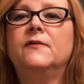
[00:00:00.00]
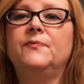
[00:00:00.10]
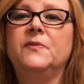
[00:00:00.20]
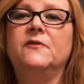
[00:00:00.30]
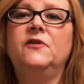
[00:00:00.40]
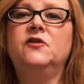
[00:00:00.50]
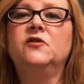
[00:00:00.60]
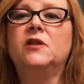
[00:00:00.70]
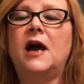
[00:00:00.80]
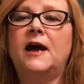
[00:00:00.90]

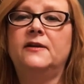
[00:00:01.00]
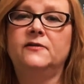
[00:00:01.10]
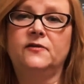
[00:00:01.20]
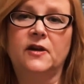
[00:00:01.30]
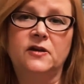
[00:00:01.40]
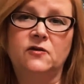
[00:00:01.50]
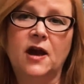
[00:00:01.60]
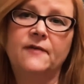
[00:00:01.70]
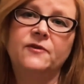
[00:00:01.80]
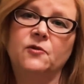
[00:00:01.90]
visualize that you
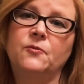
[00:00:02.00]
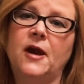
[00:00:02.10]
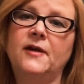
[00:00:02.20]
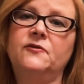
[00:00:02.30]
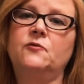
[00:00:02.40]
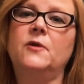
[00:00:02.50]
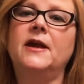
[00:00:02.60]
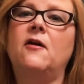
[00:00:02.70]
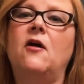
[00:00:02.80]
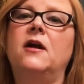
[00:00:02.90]
have your brass
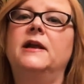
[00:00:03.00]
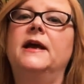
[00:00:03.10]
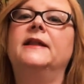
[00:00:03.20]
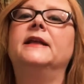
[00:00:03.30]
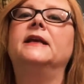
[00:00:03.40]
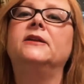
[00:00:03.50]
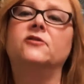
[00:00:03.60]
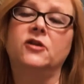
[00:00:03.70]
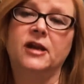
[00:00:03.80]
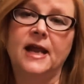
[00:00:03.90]
ring on, and then you're
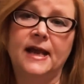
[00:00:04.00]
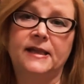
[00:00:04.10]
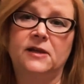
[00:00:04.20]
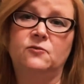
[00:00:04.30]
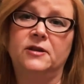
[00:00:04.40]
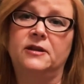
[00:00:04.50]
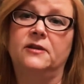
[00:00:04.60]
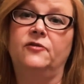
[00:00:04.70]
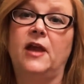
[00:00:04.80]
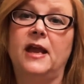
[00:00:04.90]
connected with
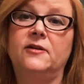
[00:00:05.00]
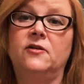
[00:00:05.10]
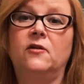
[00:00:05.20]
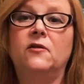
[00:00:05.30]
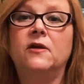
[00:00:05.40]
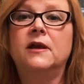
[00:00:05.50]
Nathaniel.